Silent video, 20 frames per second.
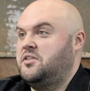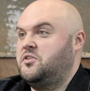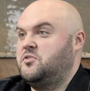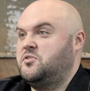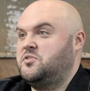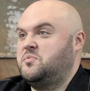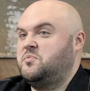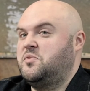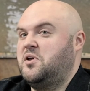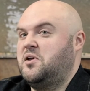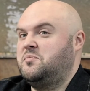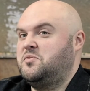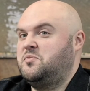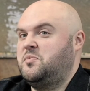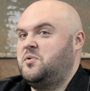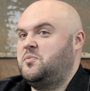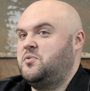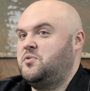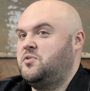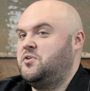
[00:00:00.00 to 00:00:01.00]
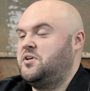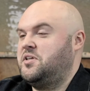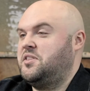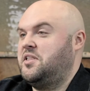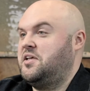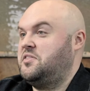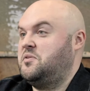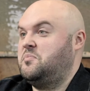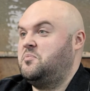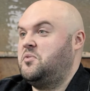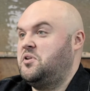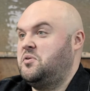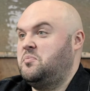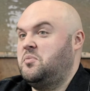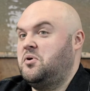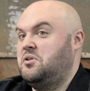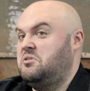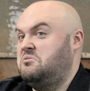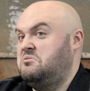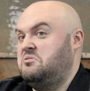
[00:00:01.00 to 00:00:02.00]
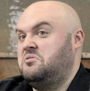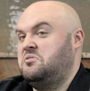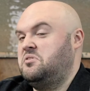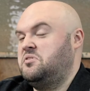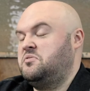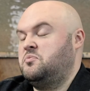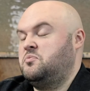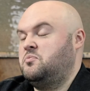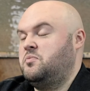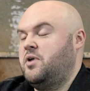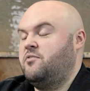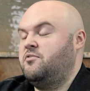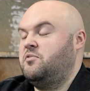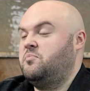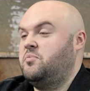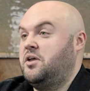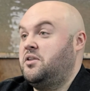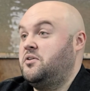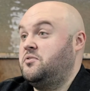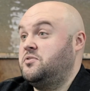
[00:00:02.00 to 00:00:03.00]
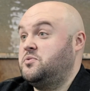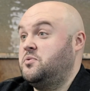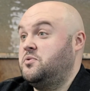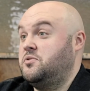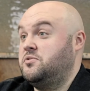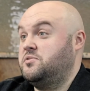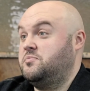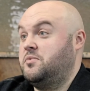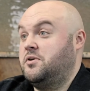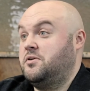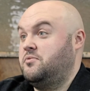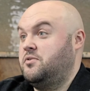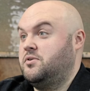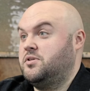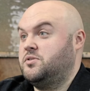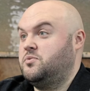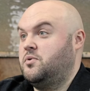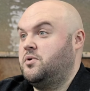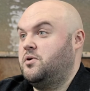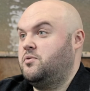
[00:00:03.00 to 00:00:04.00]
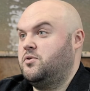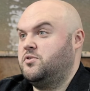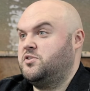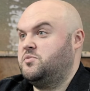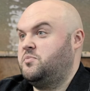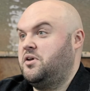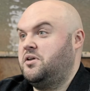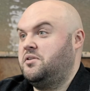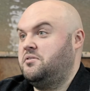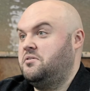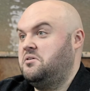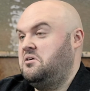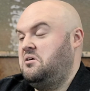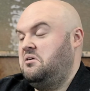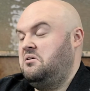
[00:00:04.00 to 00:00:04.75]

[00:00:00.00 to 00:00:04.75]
I know sometimes people look at like the money, but every penny was worth spent was well worth spent.